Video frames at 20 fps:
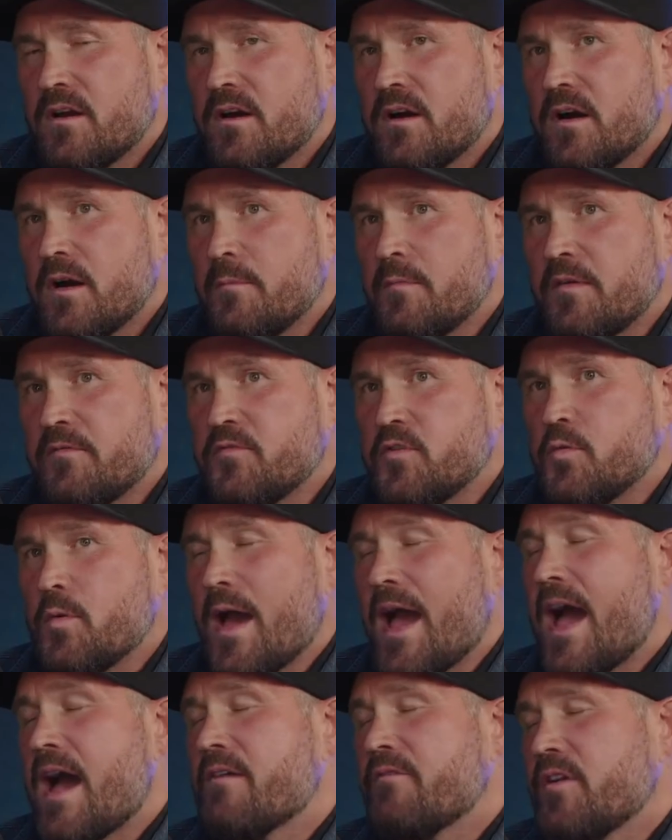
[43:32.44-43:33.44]
If you
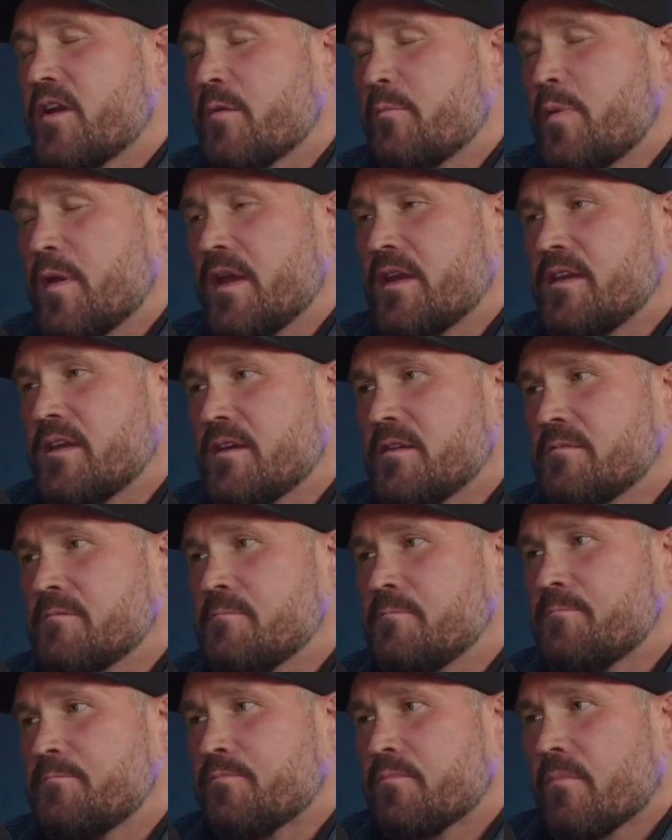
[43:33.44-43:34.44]
have an opinion